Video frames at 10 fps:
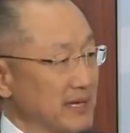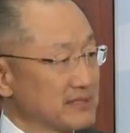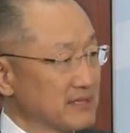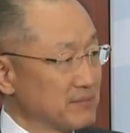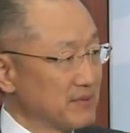
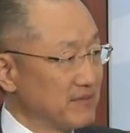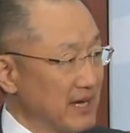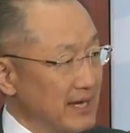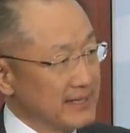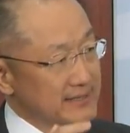banks can
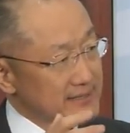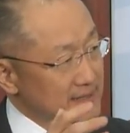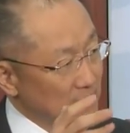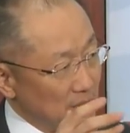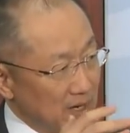provide, it's
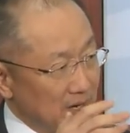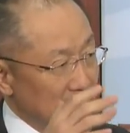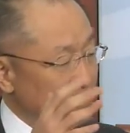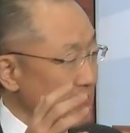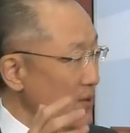somewhere
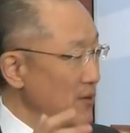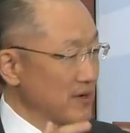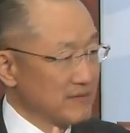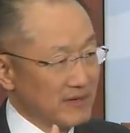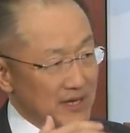in the
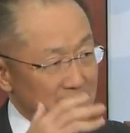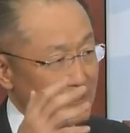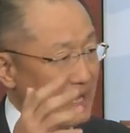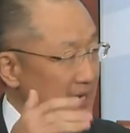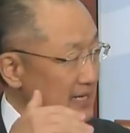order of one
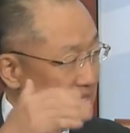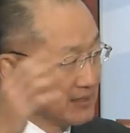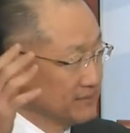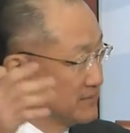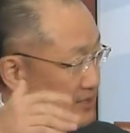hundred eighty
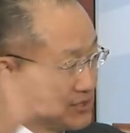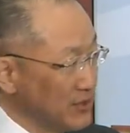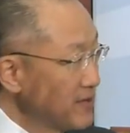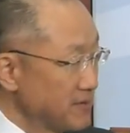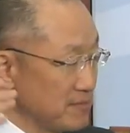to
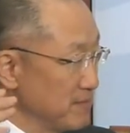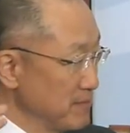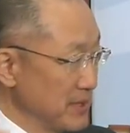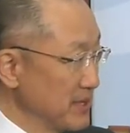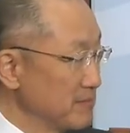two
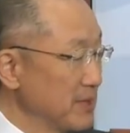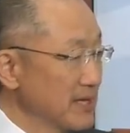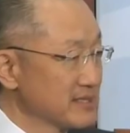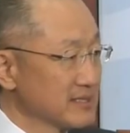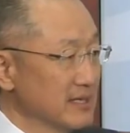hundred billion
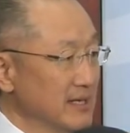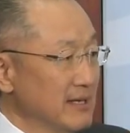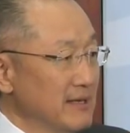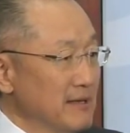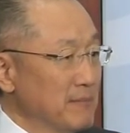plus.
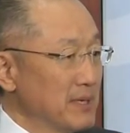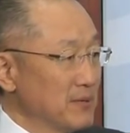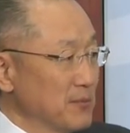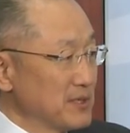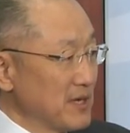
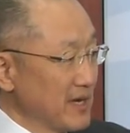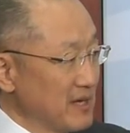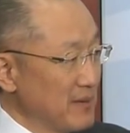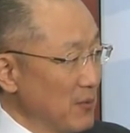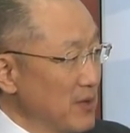But we're
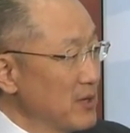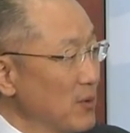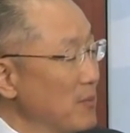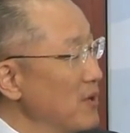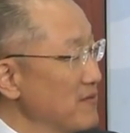talking about one to
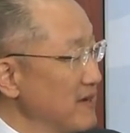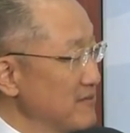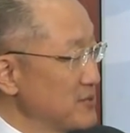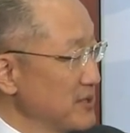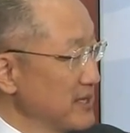one point
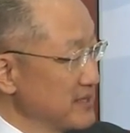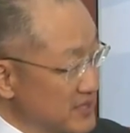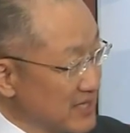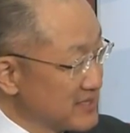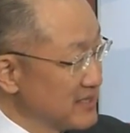five trillion
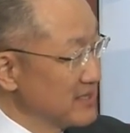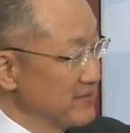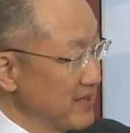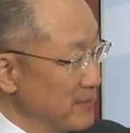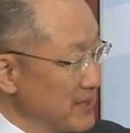just in the
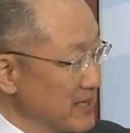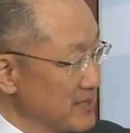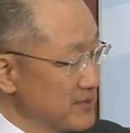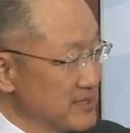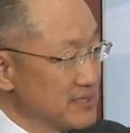developing
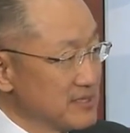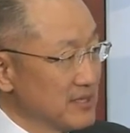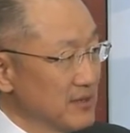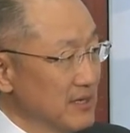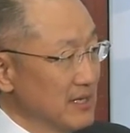countries. And
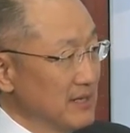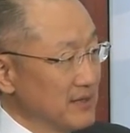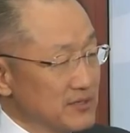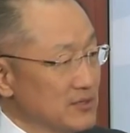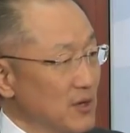so
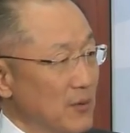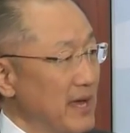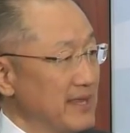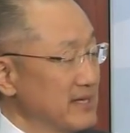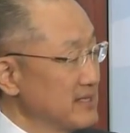there's no
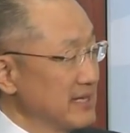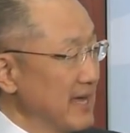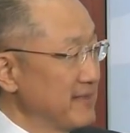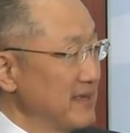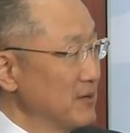way that to
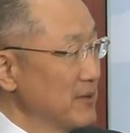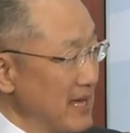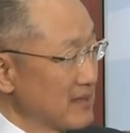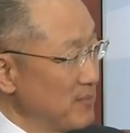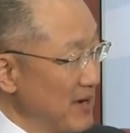get there
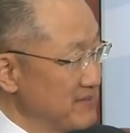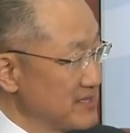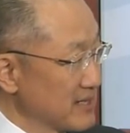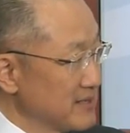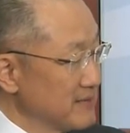without the private
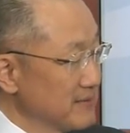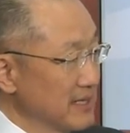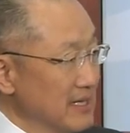sector.